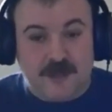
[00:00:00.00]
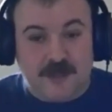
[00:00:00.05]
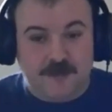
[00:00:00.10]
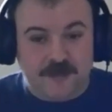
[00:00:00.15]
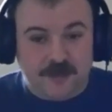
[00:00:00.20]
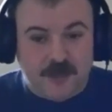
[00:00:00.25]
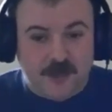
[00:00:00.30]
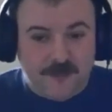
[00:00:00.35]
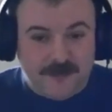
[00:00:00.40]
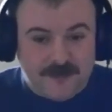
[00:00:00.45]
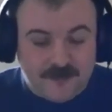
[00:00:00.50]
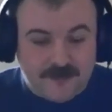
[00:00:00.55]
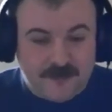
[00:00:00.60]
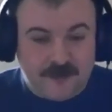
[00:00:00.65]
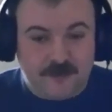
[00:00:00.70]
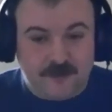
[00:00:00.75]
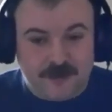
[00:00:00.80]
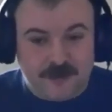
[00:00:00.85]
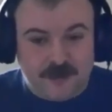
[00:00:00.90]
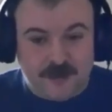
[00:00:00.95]
We don't know
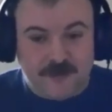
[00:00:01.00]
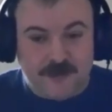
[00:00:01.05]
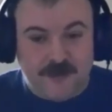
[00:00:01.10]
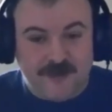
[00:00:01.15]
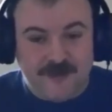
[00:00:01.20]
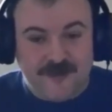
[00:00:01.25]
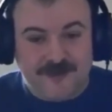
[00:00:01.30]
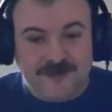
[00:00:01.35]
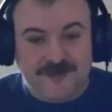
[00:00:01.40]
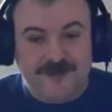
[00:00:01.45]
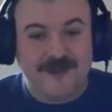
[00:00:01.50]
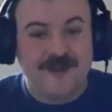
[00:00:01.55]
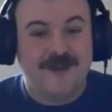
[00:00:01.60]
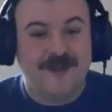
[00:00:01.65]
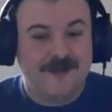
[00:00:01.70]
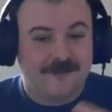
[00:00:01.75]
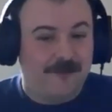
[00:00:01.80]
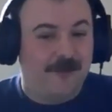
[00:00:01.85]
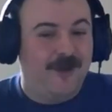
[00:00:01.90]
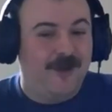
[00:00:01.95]
anything.
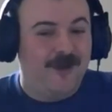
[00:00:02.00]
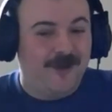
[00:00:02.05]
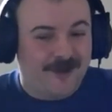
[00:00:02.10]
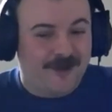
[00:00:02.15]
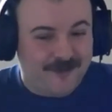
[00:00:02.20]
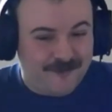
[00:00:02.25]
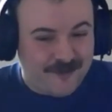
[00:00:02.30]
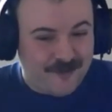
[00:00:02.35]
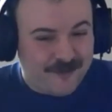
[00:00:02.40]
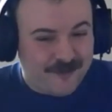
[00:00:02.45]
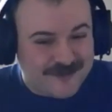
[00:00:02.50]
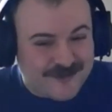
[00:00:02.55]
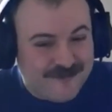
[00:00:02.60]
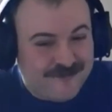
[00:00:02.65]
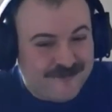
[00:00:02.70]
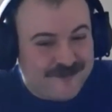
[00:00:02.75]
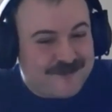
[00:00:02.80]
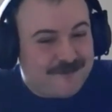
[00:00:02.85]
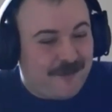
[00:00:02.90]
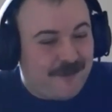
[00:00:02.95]
My line, of course,
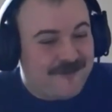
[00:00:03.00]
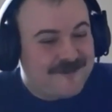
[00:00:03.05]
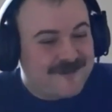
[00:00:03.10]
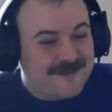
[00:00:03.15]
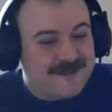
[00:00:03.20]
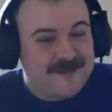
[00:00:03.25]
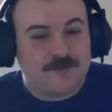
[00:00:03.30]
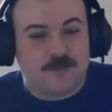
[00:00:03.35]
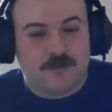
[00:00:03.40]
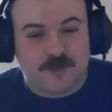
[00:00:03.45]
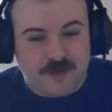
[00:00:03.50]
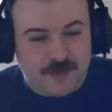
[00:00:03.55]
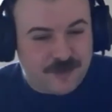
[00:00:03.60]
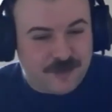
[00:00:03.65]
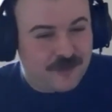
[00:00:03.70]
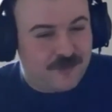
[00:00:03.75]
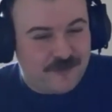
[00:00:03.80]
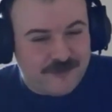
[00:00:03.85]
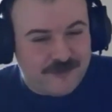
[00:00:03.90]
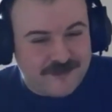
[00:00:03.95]
in response is, well, you
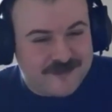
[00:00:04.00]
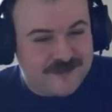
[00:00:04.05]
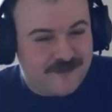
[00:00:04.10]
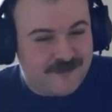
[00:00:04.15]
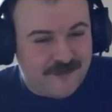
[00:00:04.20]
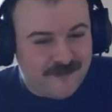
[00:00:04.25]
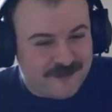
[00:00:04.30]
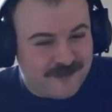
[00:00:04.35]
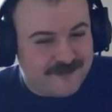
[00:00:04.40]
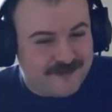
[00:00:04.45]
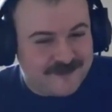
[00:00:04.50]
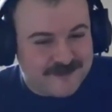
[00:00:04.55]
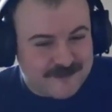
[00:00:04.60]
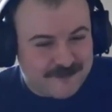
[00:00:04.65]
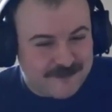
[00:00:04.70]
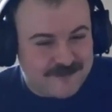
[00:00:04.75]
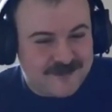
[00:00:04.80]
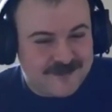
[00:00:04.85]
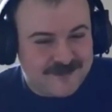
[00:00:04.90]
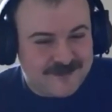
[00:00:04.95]
could agree a zero
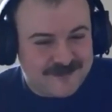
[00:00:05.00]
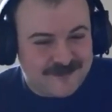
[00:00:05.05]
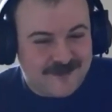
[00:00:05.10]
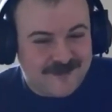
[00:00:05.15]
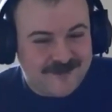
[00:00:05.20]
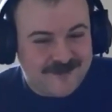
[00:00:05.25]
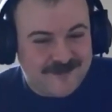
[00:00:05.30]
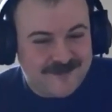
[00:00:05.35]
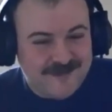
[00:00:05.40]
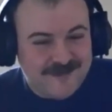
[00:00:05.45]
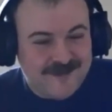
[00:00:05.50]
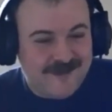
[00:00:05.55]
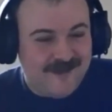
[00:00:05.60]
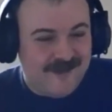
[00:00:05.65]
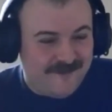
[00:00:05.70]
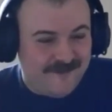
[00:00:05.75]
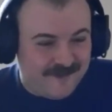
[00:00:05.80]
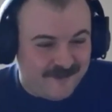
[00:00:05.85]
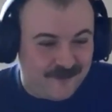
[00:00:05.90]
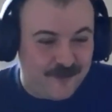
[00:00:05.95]
redundancies position then.
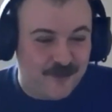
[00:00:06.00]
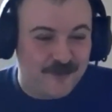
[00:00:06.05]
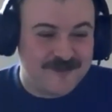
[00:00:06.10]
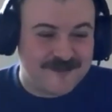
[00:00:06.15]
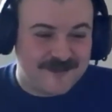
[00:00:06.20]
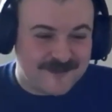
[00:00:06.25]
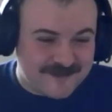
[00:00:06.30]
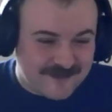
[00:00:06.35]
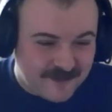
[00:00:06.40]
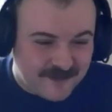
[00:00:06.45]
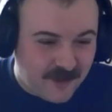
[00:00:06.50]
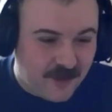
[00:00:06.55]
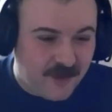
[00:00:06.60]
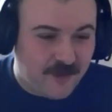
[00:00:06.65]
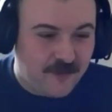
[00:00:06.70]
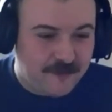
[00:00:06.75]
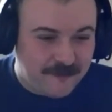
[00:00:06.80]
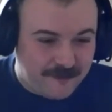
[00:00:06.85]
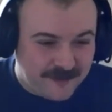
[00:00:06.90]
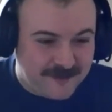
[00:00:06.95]
And then, of course, they say
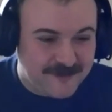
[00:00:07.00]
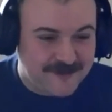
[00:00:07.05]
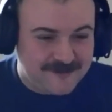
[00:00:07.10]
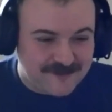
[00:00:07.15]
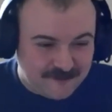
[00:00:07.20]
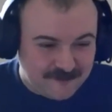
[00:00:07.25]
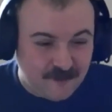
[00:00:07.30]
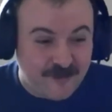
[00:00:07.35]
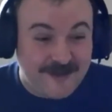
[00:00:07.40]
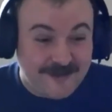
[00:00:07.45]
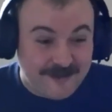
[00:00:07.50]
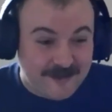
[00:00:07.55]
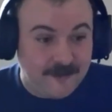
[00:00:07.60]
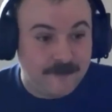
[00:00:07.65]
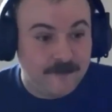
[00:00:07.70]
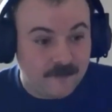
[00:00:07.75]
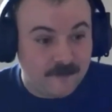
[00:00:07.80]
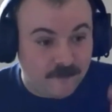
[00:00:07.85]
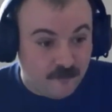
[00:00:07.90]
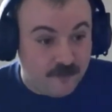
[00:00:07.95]
no, because
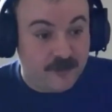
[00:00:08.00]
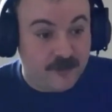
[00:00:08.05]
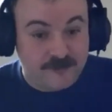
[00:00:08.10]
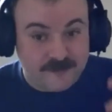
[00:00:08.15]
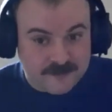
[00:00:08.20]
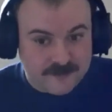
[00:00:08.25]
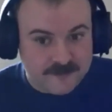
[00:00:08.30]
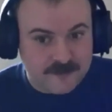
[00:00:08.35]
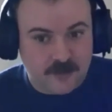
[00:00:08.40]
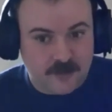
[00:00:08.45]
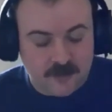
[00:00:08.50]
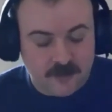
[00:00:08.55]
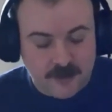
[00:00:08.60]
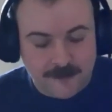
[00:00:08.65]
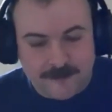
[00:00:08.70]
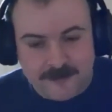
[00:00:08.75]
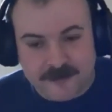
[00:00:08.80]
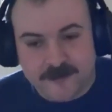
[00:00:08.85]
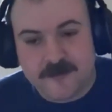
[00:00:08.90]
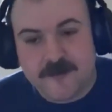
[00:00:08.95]
really redundancies are
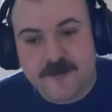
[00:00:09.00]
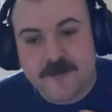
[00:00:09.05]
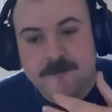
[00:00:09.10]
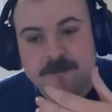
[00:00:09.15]
coming.